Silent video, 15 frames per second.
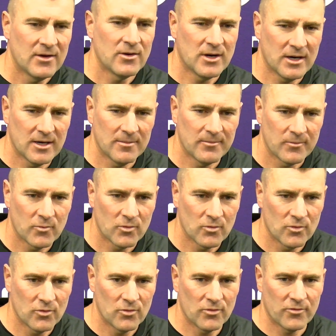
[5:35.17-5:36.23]
um,
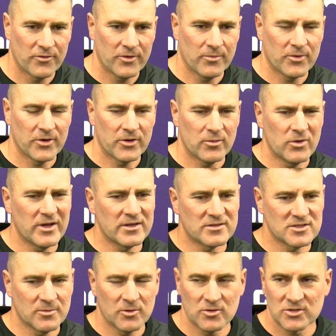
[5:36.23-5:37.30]
we'll, feel pretty good. We'll get
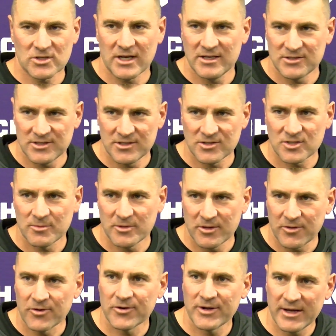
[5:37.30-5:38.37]
some of those guys in some of the
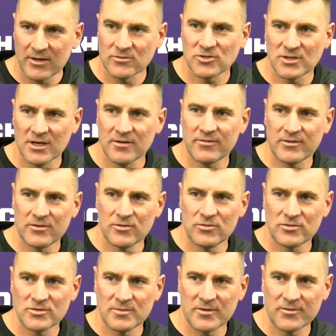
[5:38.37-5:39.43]
third down stuff and do
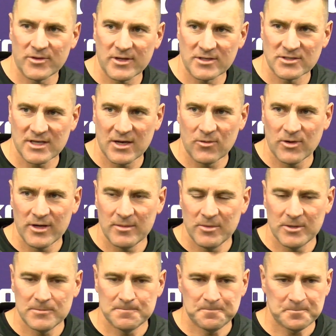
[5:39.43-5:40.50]
some different things that way.
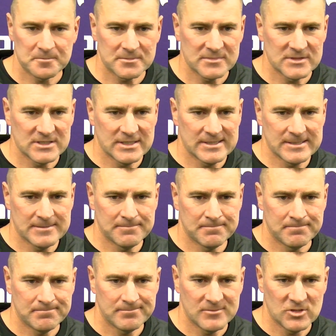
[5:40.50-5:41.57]
But um,
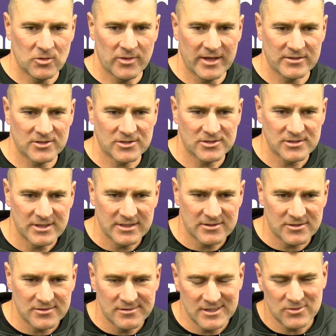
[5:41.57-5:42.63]
you know, that's
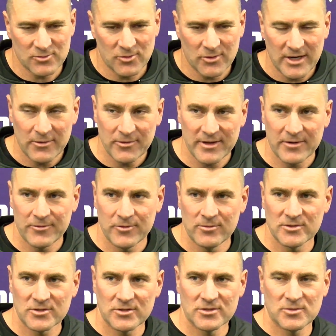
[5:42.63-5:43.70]
that's that's where we're at with that room.
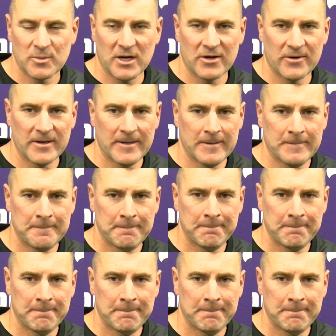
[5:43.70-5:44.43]
It's a good spot right now.